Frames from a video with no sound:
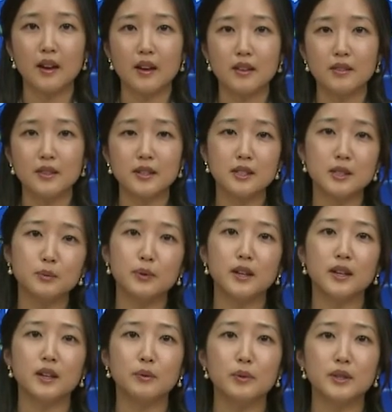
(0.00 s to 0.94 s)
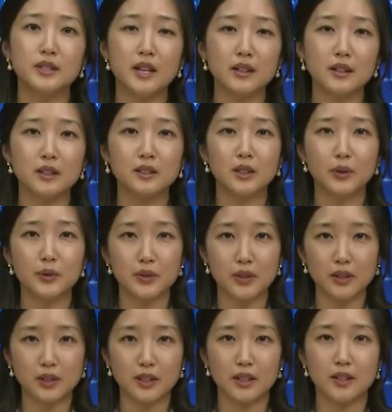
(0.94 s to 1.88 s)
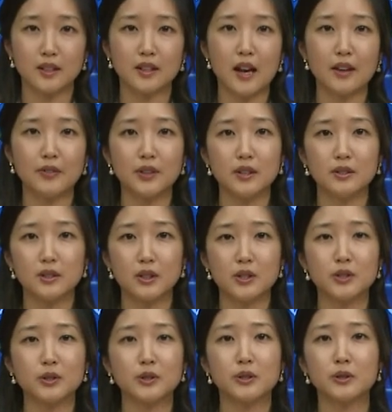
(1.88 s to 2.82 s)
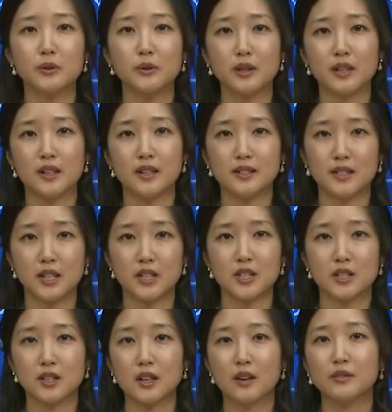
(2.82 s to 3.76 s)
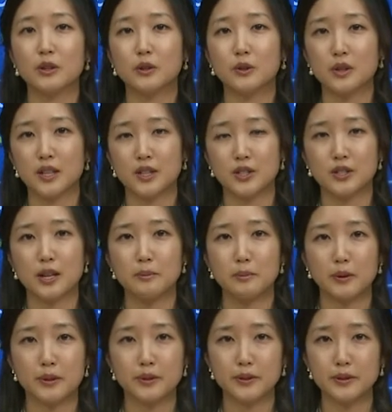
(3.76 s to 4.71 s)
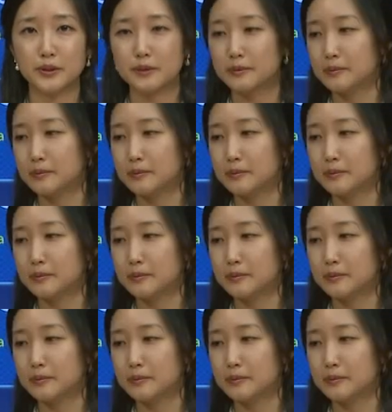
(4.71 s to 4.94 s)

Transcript: This week we take a closer look at the industrial organization of the Korean chaebols.